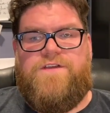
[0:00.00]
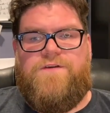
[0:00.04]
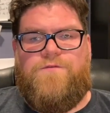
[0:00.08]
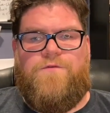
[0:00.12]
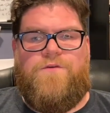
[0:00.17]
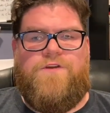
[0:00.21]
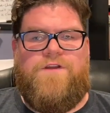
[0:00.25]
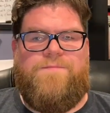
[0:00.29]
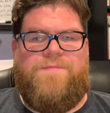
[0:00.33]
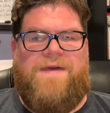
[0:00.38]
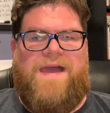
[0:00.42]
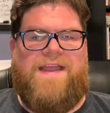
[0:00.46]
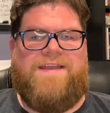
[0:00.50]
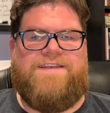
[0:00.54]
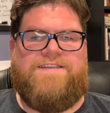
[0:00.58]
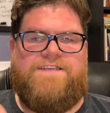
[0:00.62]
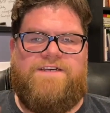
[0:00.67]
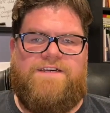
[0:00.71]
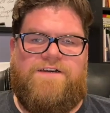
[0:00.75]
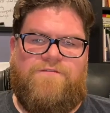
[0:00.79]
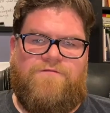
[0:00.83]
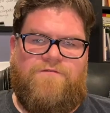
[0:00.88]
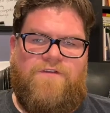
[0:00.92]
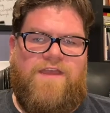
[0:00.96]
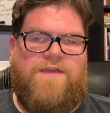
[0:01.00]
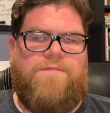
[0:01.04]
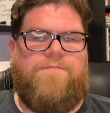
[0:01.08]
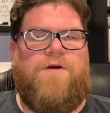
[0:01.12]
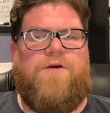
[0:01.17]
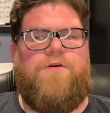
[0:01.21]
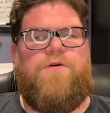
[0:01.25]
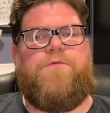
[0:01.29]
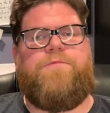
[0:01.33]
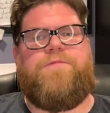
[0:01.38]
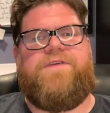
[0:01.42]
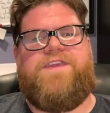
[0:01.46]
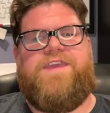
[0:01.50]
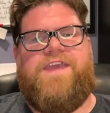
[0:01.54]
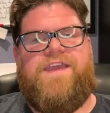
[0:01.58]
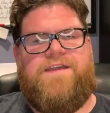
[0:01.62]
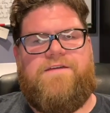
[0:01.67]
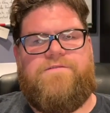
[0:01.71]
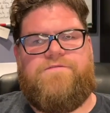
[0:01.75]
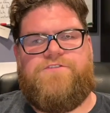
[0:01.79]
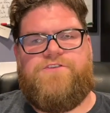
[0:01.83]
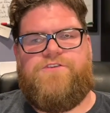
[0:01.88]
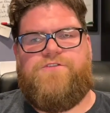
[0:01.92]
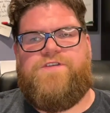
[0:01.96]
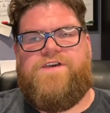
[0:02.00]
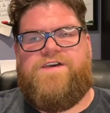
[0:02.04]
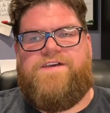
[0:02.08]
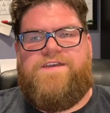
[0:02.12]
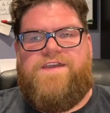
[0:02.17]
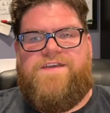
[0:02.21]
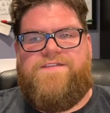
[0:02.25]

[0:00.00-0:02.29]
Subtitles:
We'll get back to Rehoboam, the king of Judah,